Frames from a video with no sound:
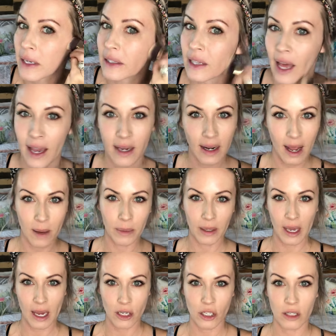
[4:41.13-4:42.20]
light
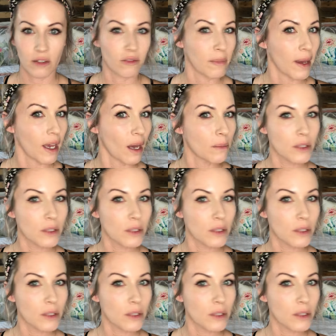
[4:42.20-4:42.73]
application of makeup.